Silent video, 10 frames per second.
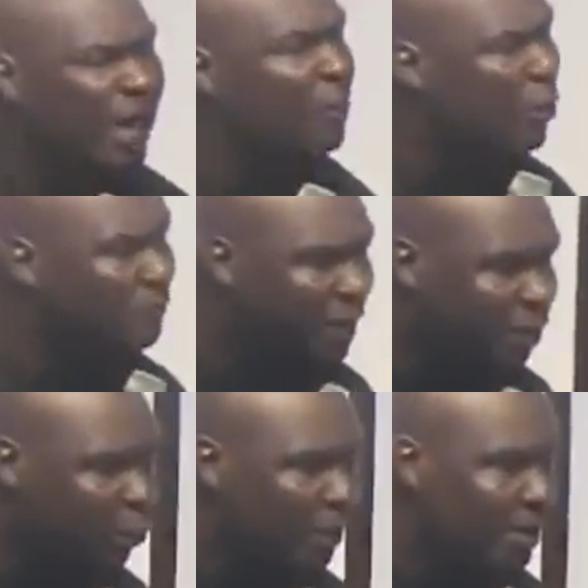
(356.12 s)
you came, we've
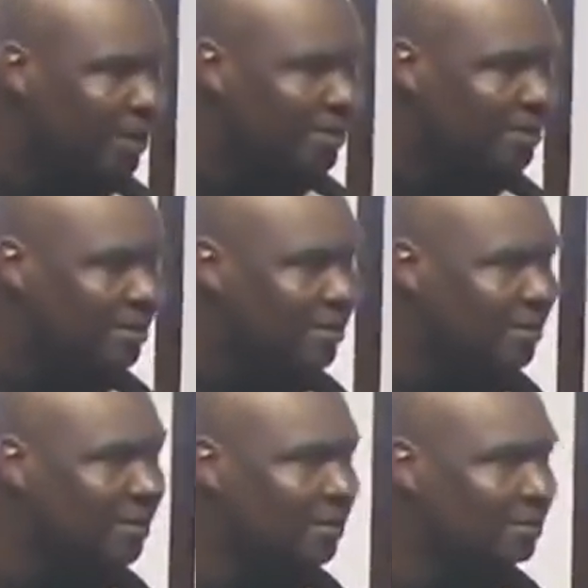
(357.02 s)
been doing it.
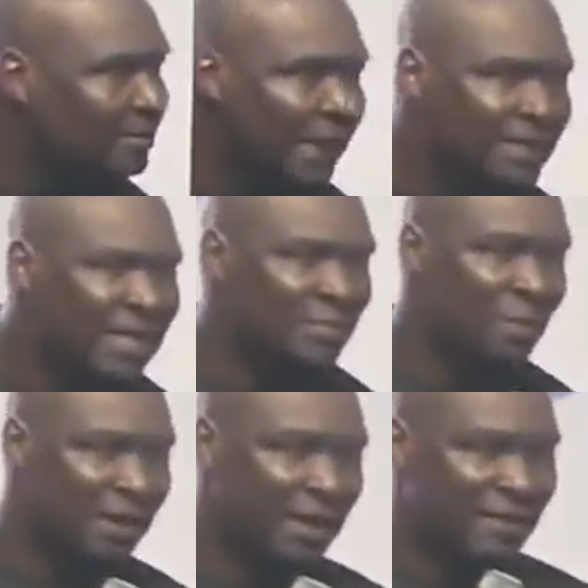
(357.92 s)
It
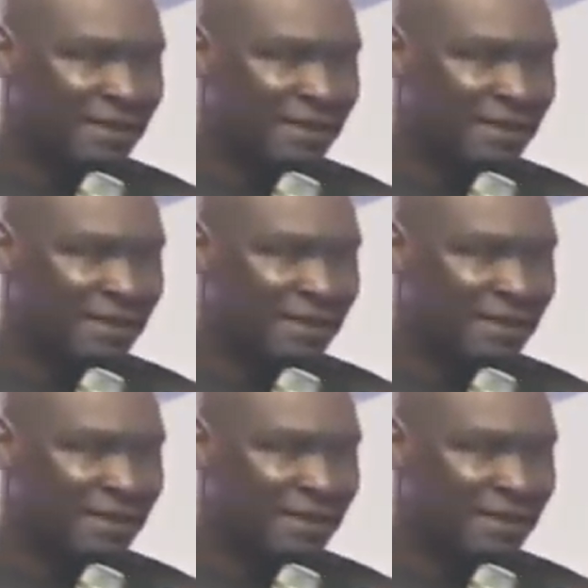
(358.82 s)
says, but